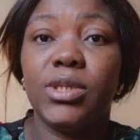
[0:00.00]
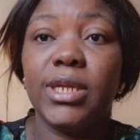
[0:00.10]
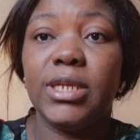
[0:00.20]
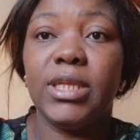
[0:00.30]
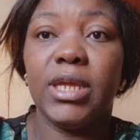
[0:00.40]

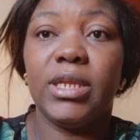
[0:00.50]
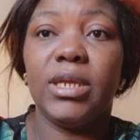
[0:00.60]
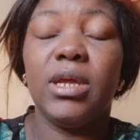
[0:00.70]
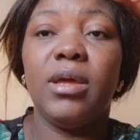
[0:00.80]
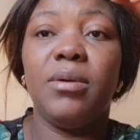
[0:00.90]
deleted
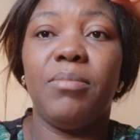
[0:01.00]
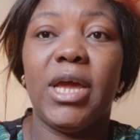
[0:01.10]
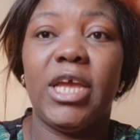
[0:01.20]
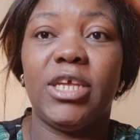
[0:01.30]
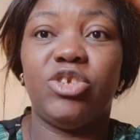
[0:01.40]

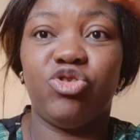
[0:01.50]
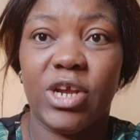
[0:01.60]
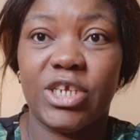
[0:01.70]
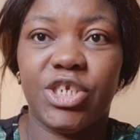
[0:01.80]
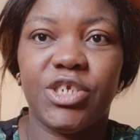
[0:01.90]
my
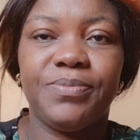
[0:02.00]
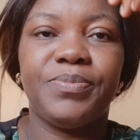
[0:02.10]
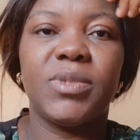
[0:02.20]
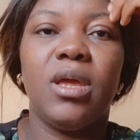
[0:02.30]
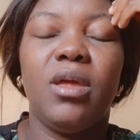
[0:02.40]
trash,
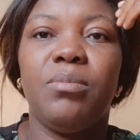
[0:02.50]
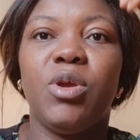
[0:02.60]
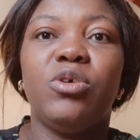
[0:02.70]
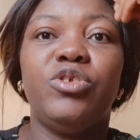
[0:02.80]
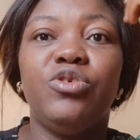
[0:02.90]

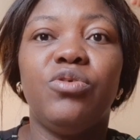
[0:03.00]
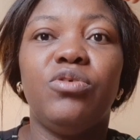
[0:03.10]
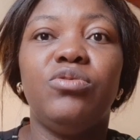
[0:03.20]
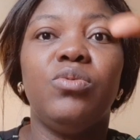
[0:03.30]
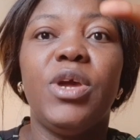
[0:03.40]
because you
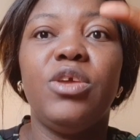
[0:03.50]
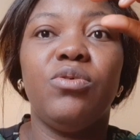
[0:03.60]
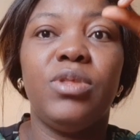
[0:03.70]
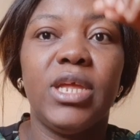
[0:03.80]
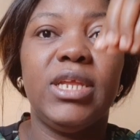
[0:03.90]
all know when
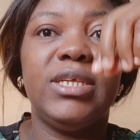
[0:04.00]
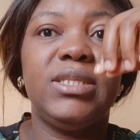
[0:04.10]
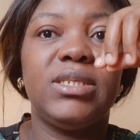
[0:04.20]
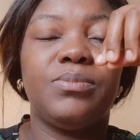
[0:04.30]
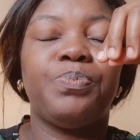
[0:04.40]
you
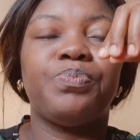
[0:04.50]
delete